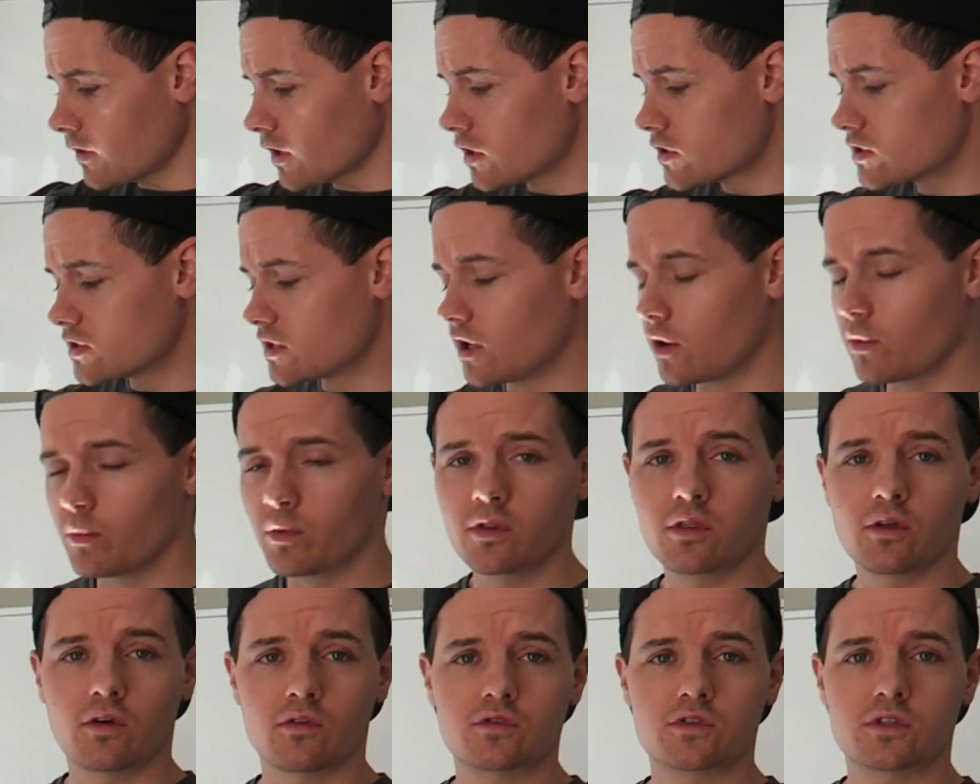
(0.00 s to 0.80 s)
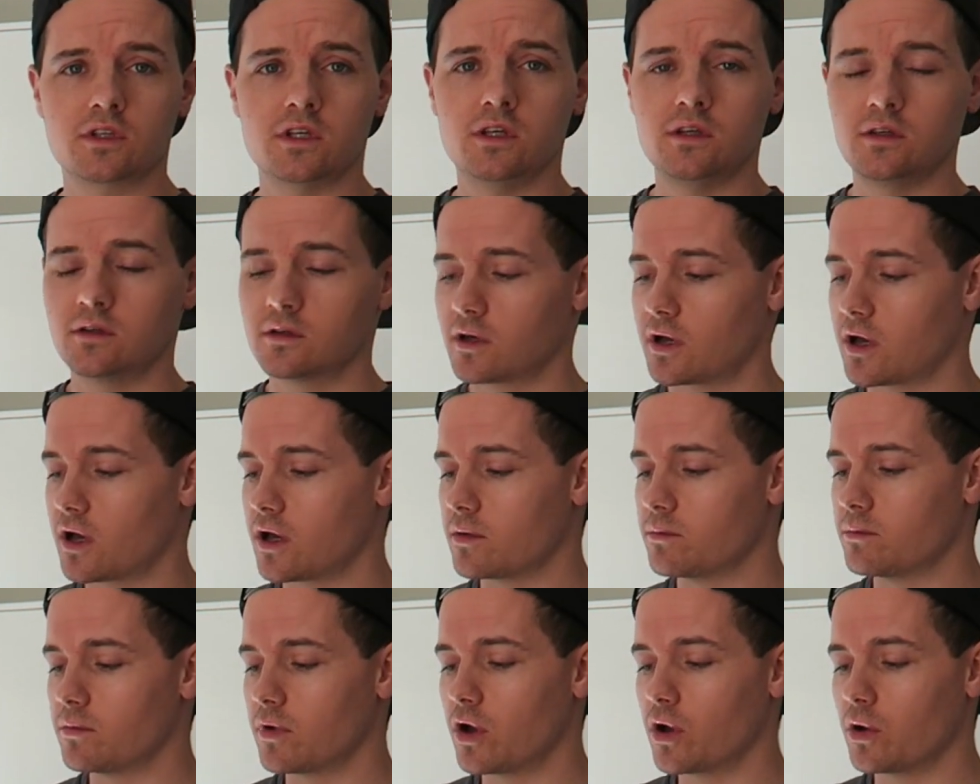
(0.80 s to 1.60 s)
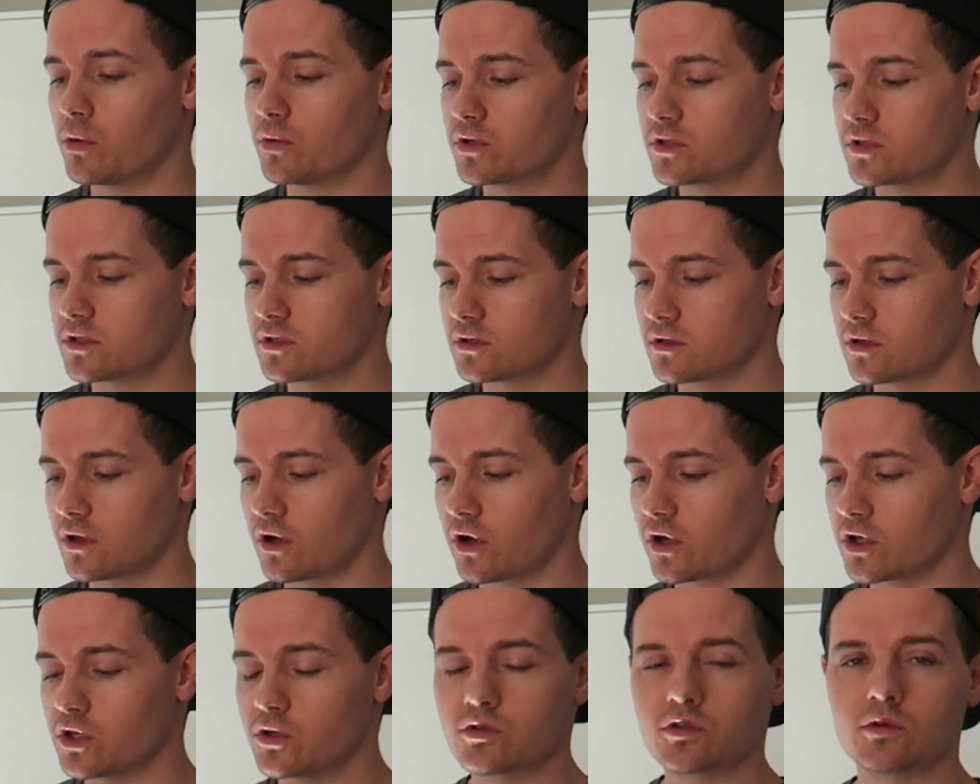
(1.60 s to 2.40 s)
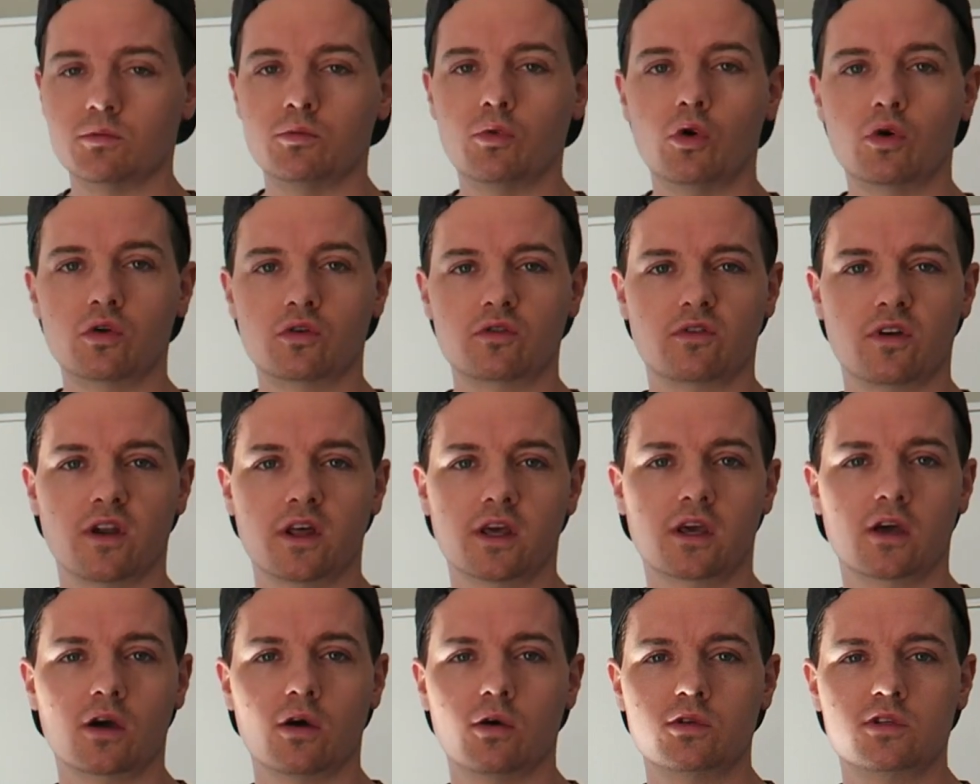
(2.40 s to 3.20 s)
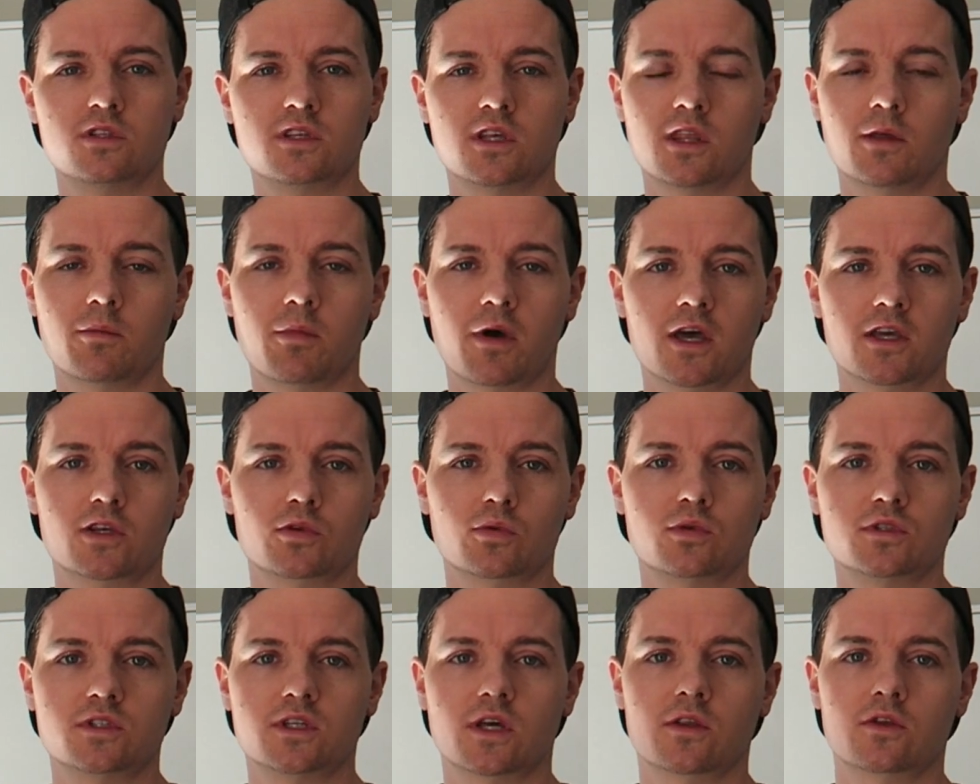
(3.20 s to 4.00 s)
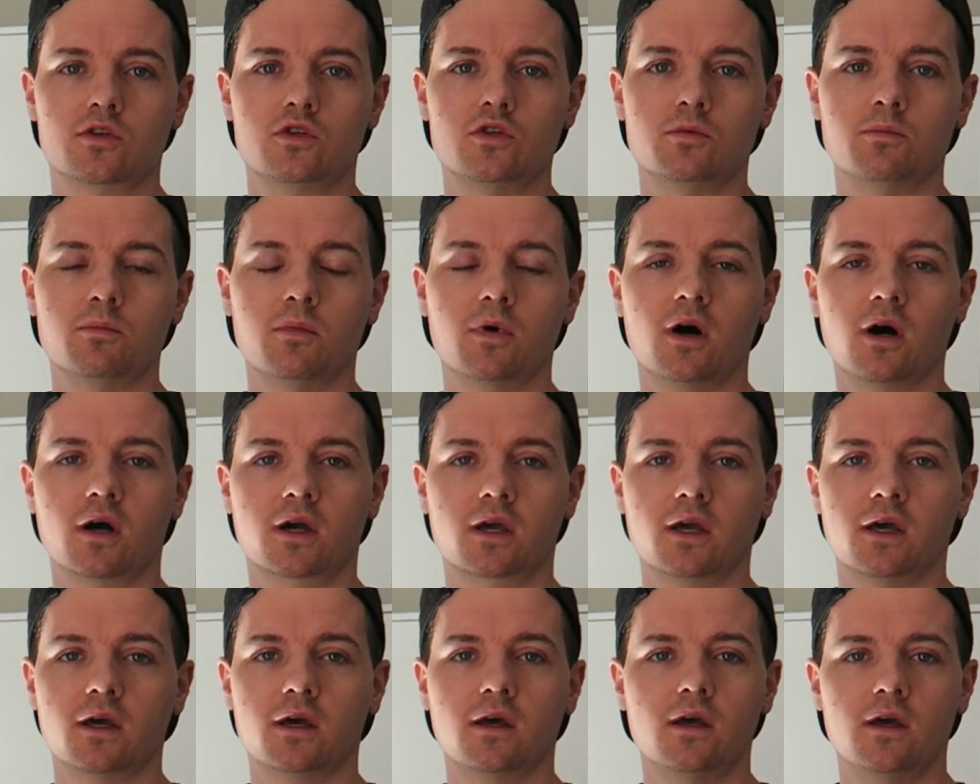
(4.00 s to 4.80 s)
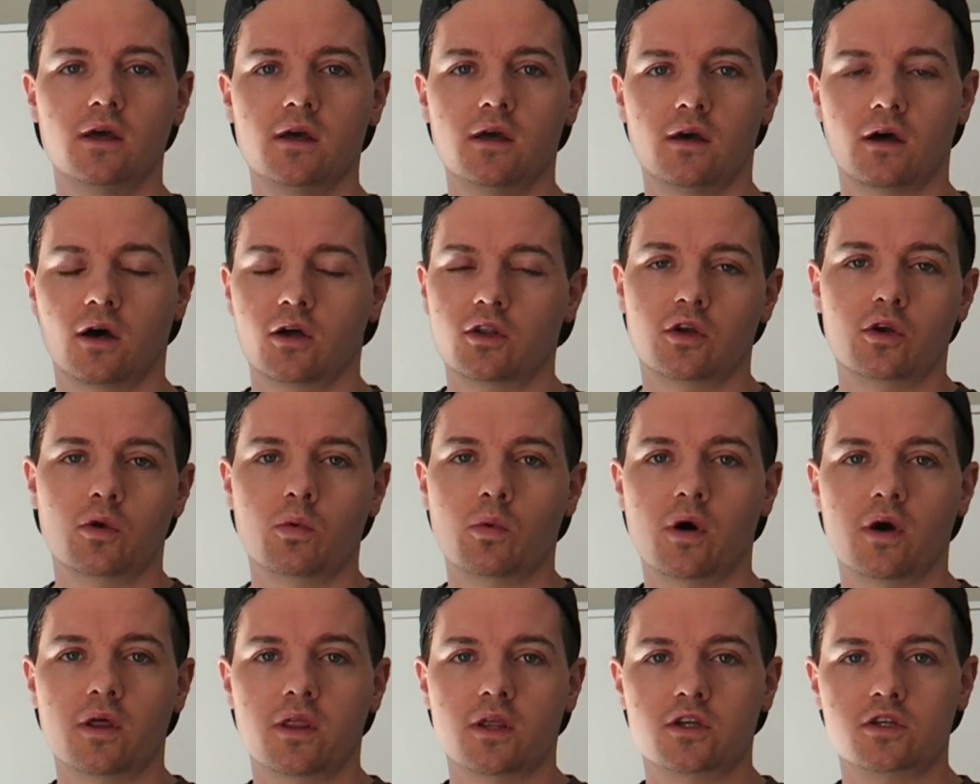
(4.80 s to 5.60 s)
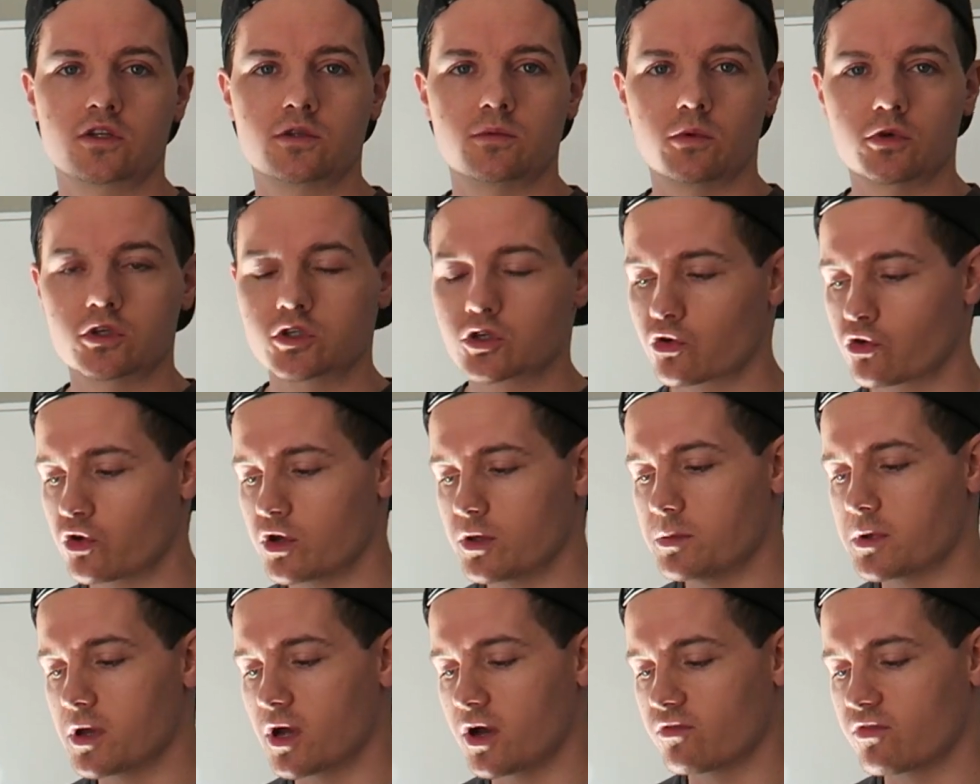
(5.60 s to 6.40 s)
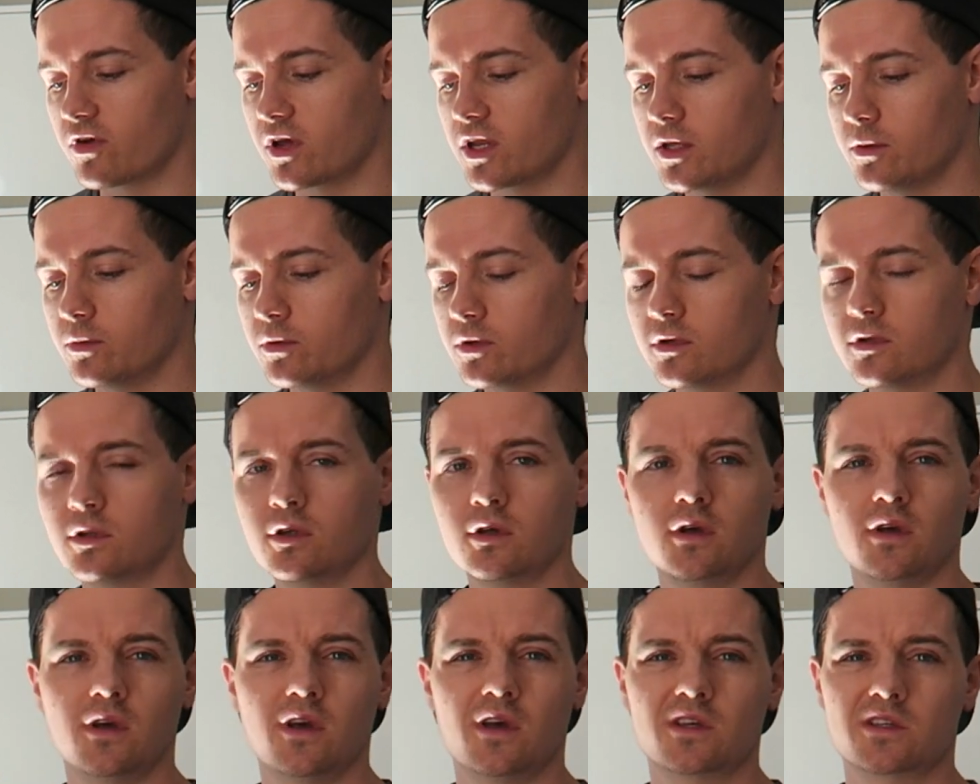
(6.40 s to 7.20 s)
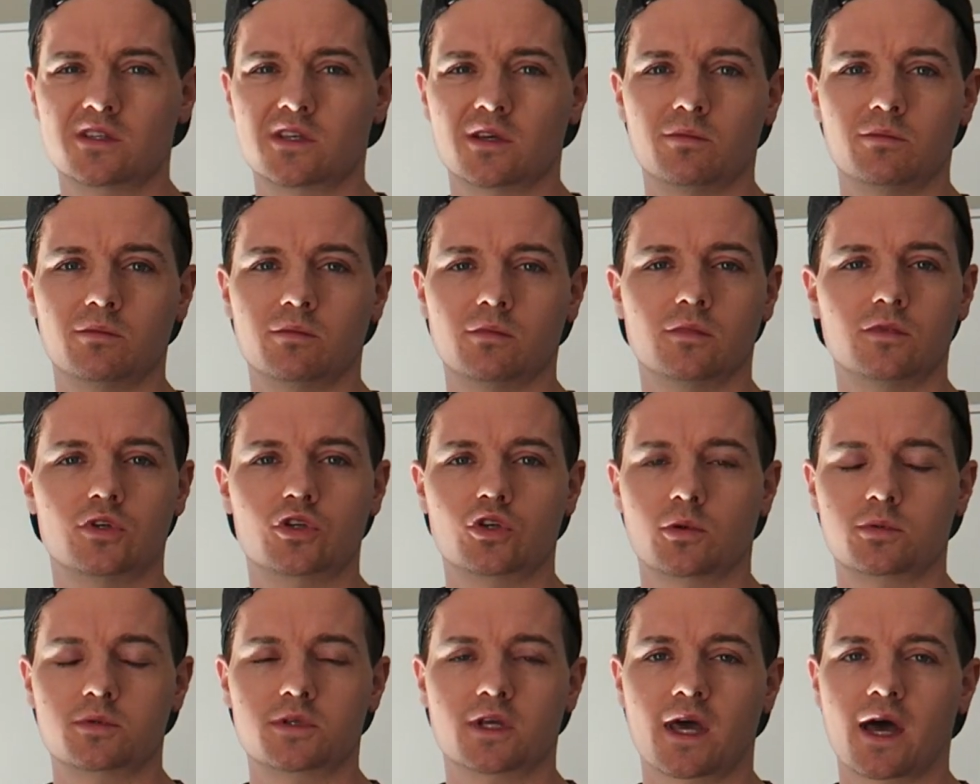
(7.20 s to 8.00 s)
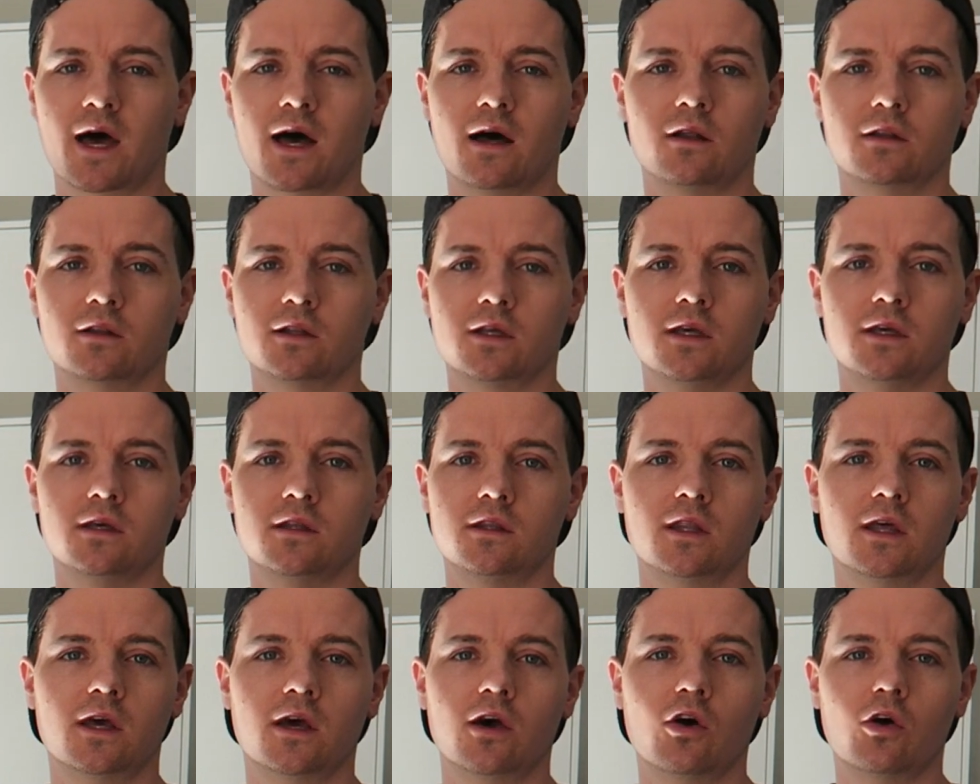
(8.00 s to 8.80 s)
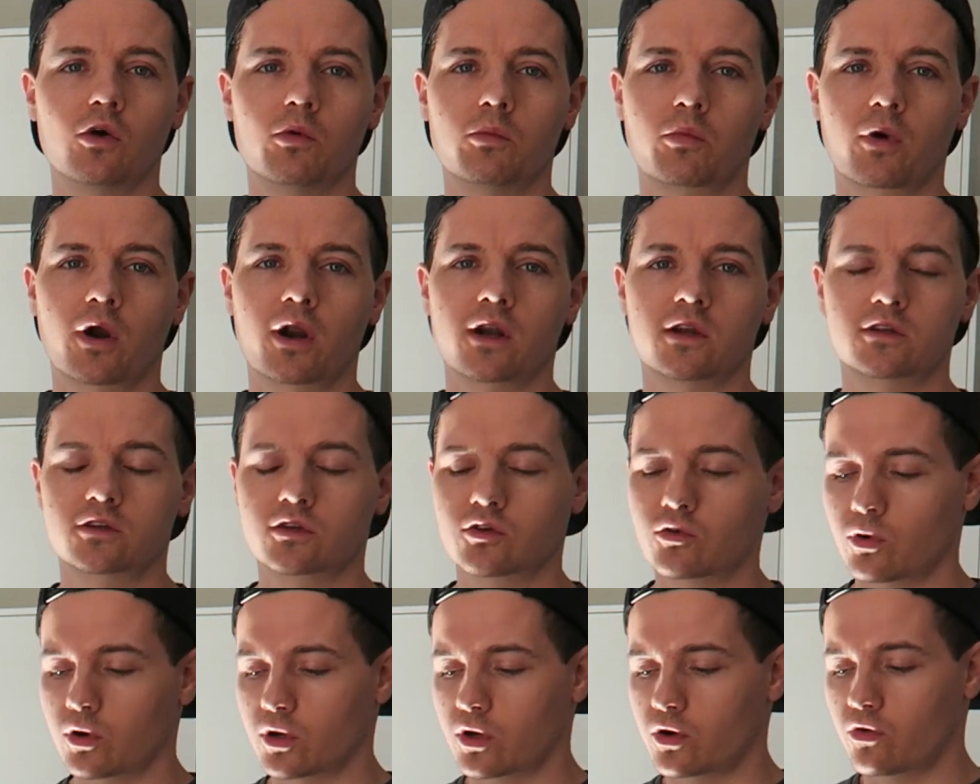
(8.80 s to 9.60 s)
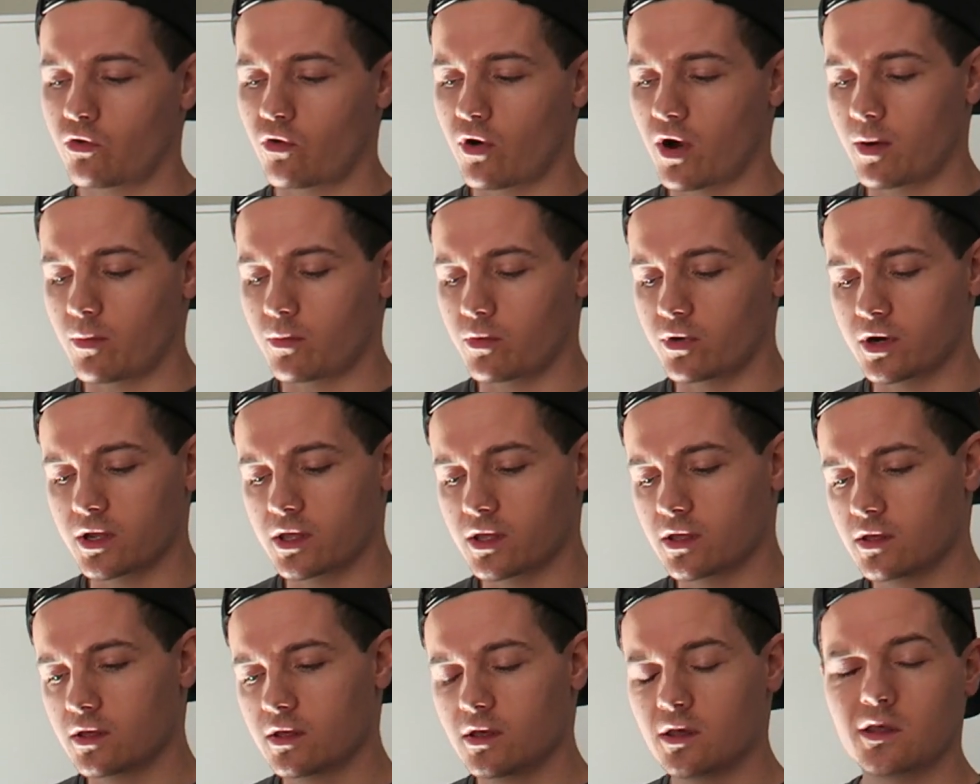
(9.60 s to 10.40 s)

I start with obviously oats. I use the Morn Flake oats, they're the best ones at the supermarket. I don't know why, they're just the most creamy out of anyone. Some shops like Aldi and their home brand is quite crap really.